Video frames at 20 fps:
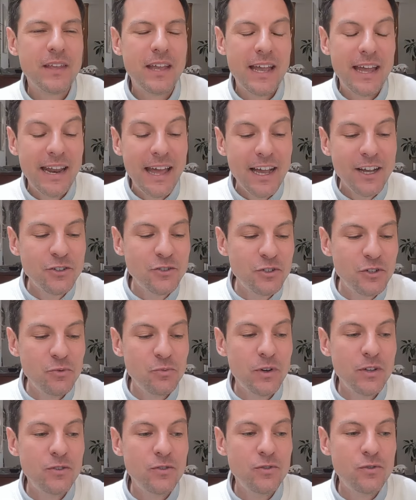And actually,
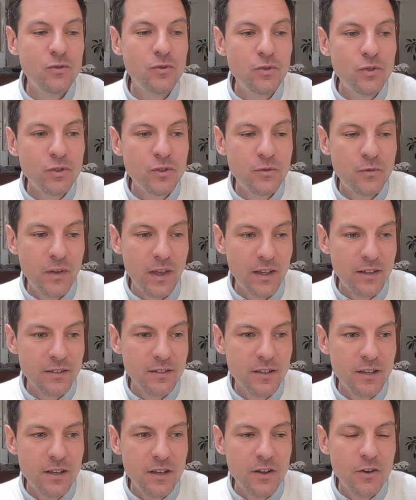when you do those
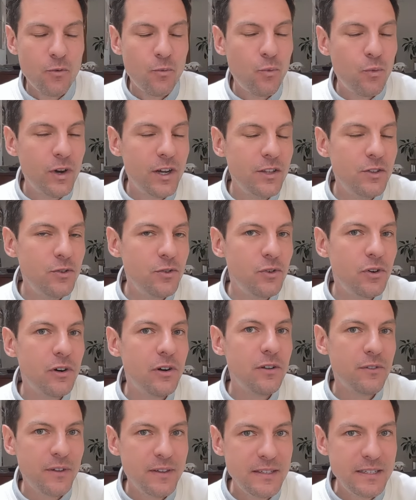things, when you're
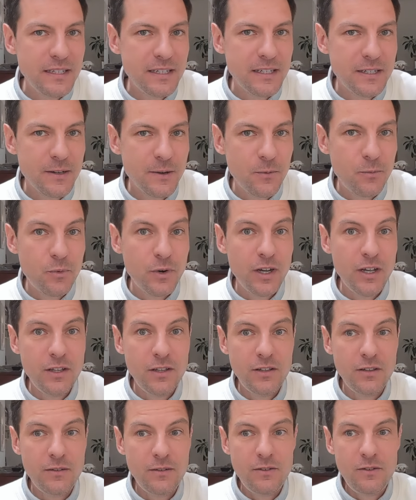authentic,
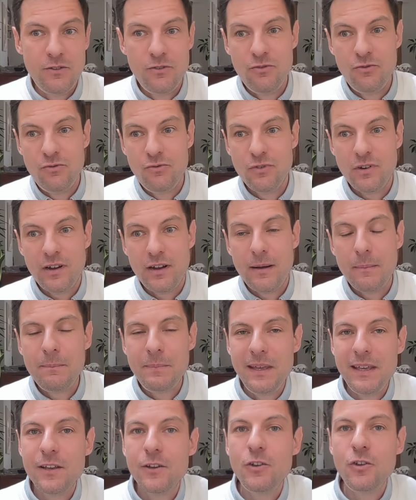when you are
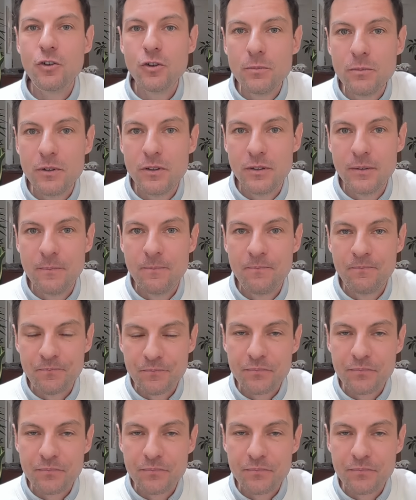being a human,